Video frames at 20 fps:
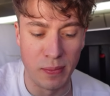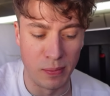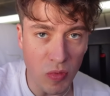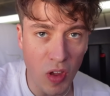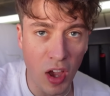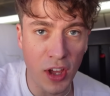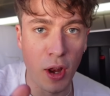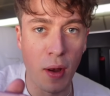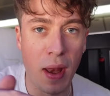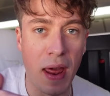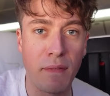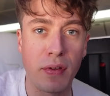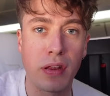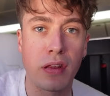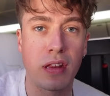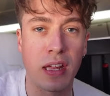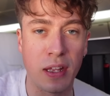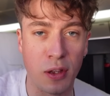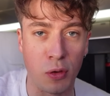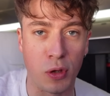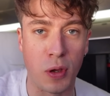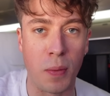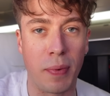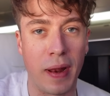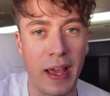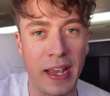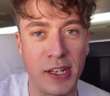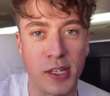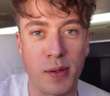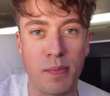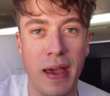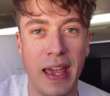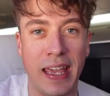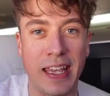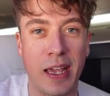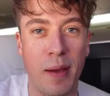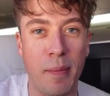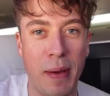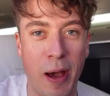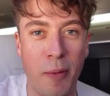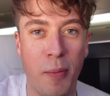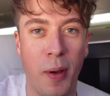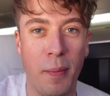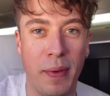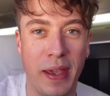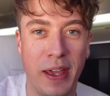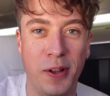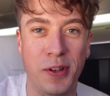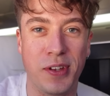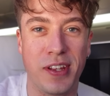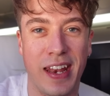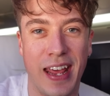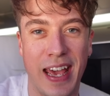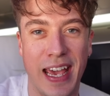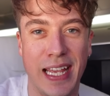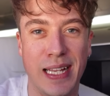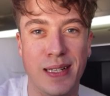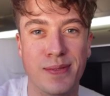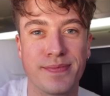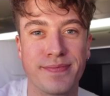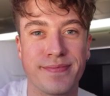I don't have a single complaint to make about my meal today.